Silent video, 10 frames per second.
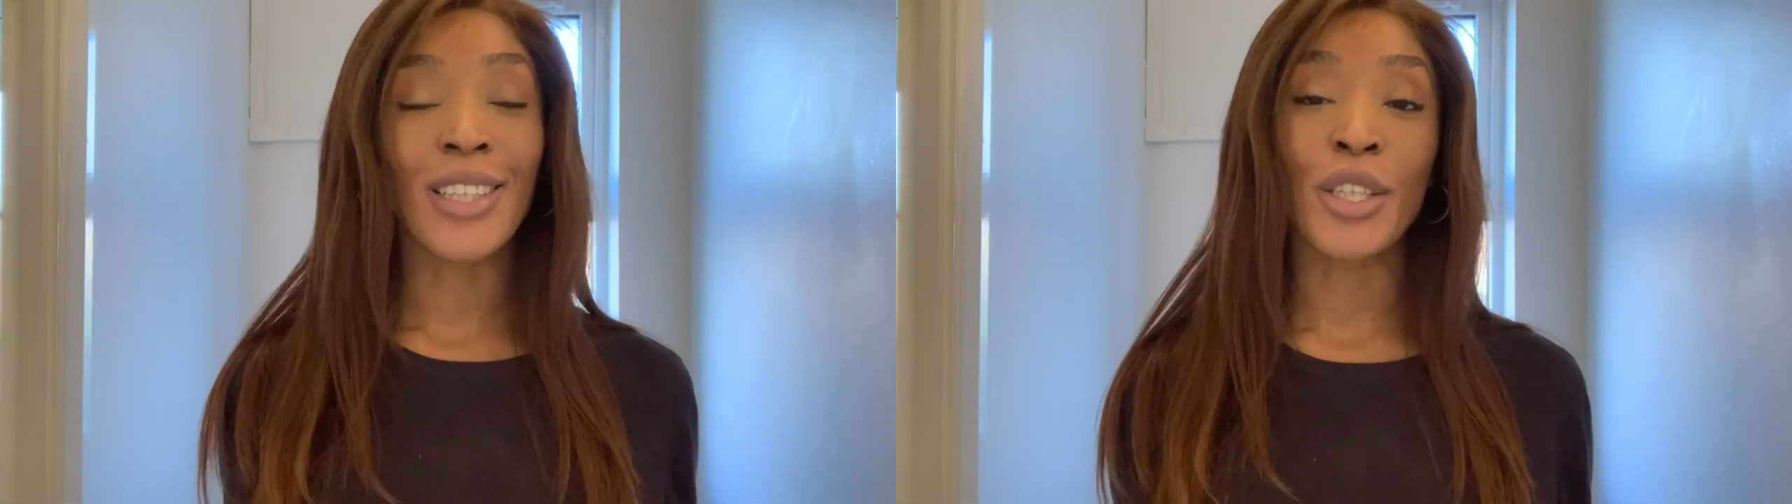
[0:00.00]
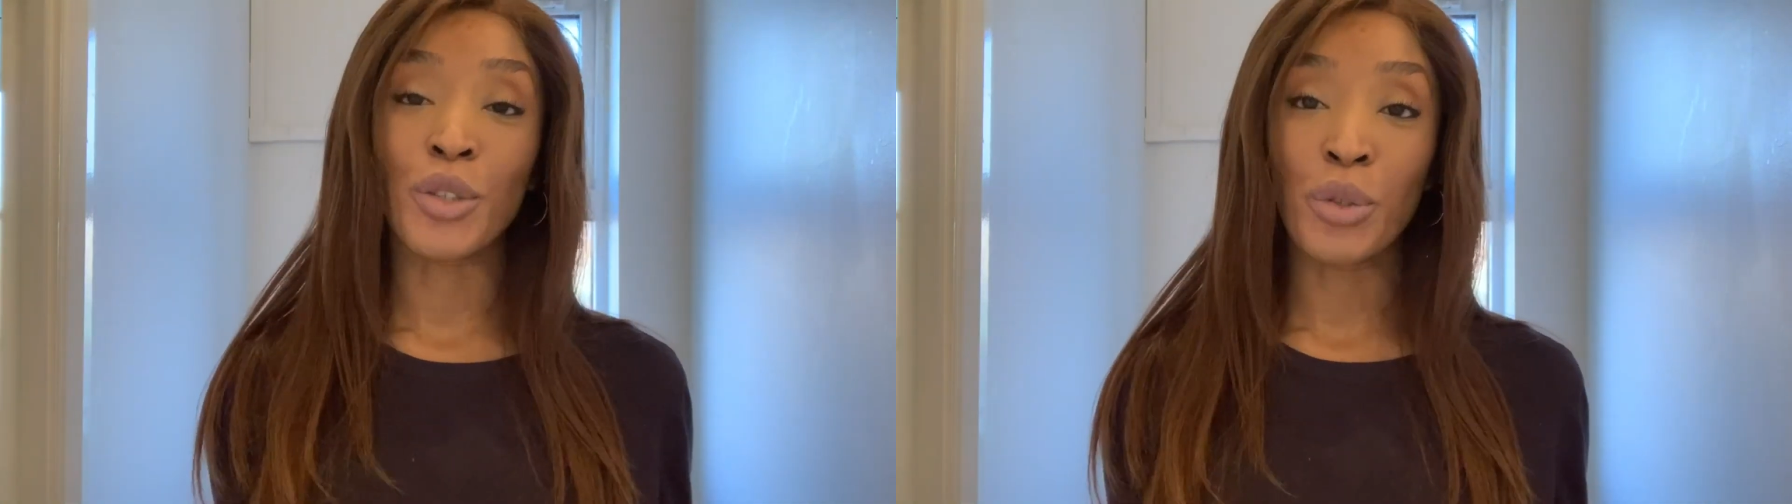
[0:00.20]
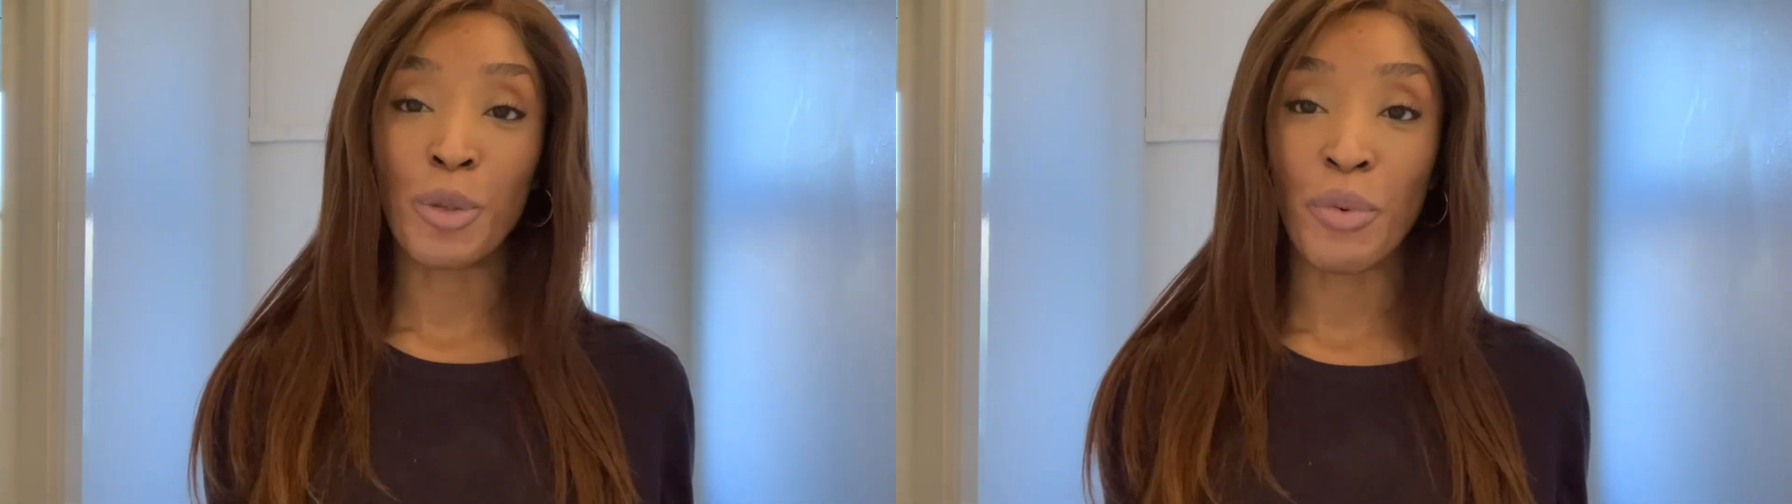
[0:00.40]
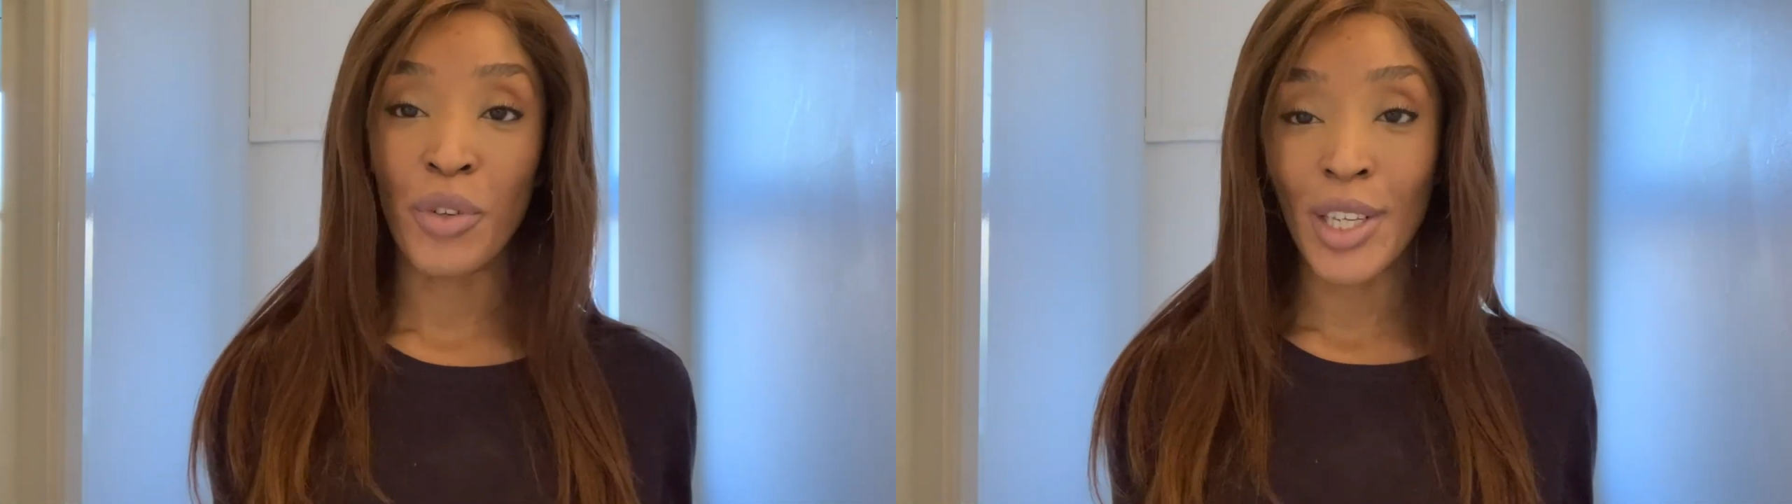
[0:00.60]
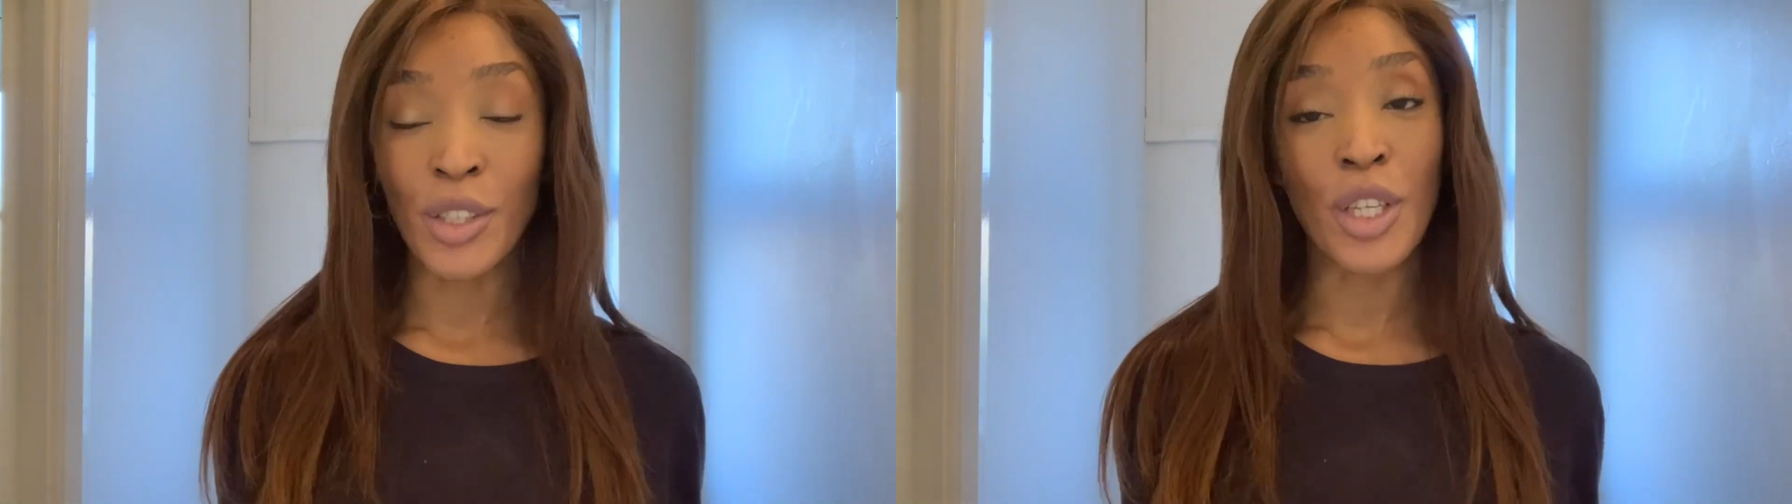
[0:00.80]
that it's going to be released in